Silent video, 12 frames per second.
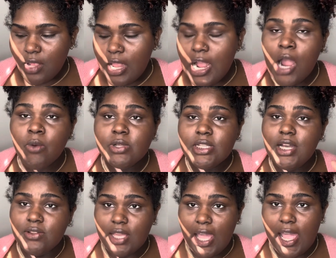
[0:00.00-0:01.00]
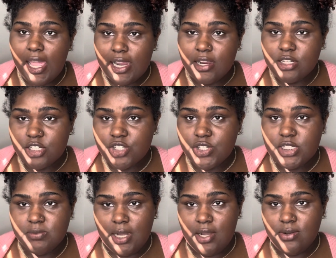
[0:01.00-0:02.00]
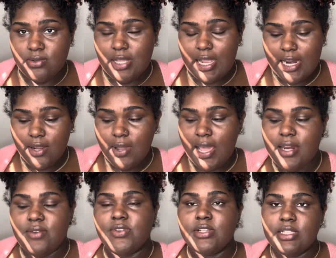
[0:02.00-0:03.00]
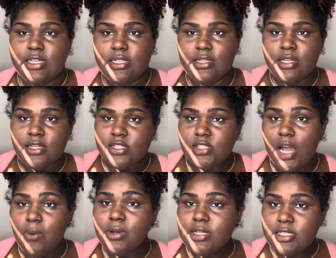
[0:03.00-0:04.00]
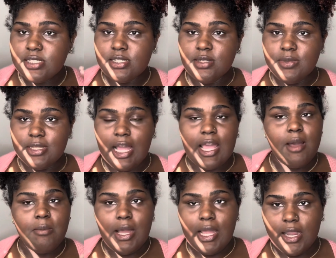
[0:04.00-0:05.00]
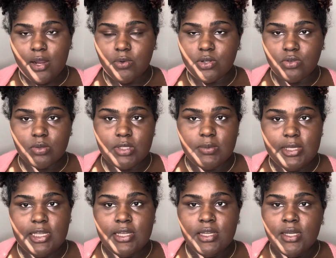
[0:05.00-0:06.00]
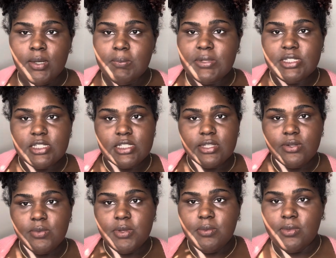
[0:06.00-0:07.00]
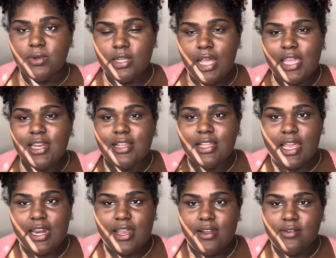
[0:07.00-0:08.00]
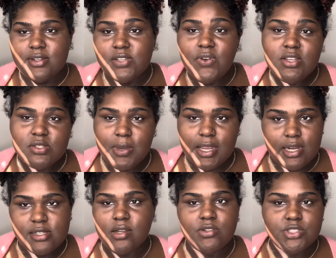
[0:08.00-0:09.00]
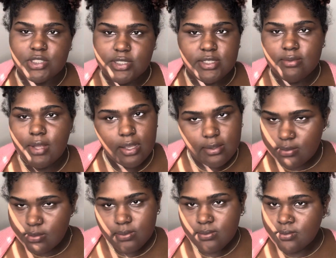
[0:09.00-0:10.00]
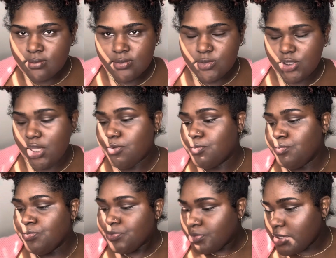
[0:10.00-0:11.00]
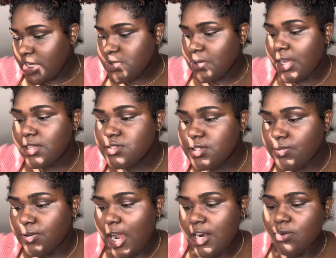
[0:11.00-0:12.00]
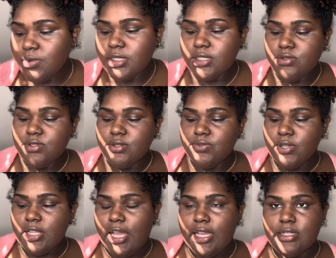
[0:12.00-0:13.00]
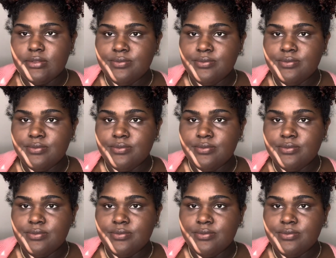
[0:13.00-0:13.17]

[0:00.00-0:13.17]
I really only add hair to stretch my own. Like I don't add it for length. So I want it to still be like how my hair would normally be, but just a little bit more. Like it'll lay down. Because if I use my hair, it's gonna shrink up. Like, so that's what I use it for. I don't really use it for like